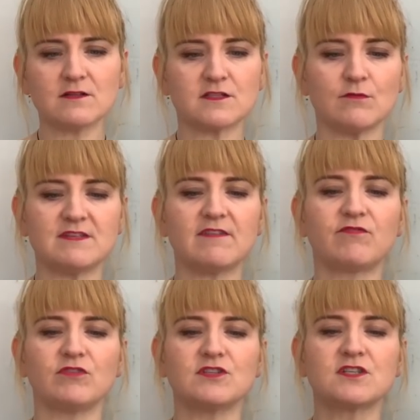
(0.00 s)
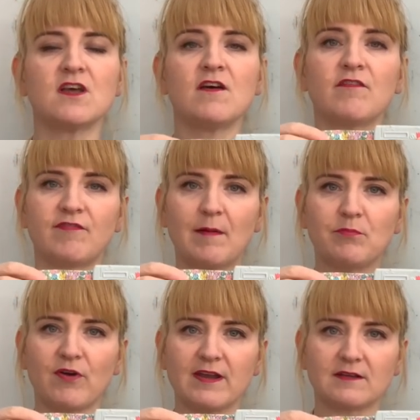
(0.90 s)
so different
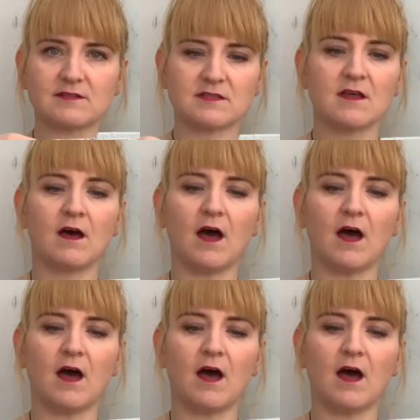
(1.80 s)
fabrics,